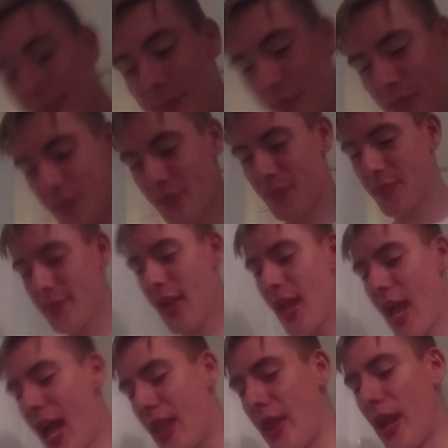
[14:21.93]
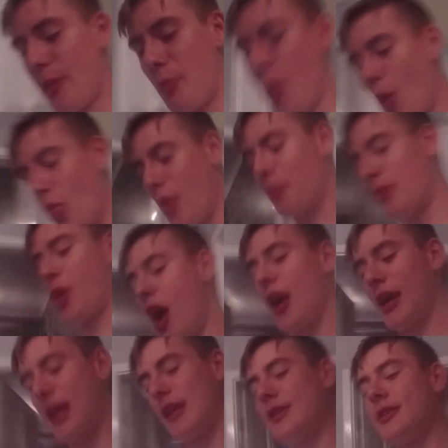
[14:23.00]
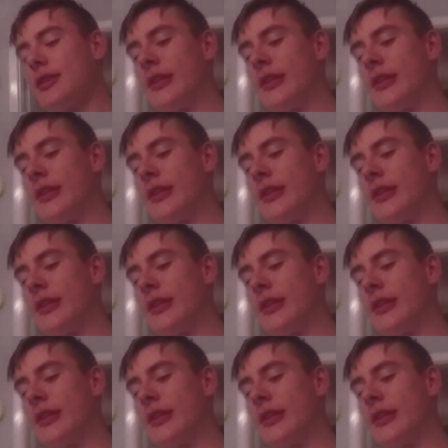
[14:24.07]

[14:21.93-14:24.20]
move. And then I put the prank has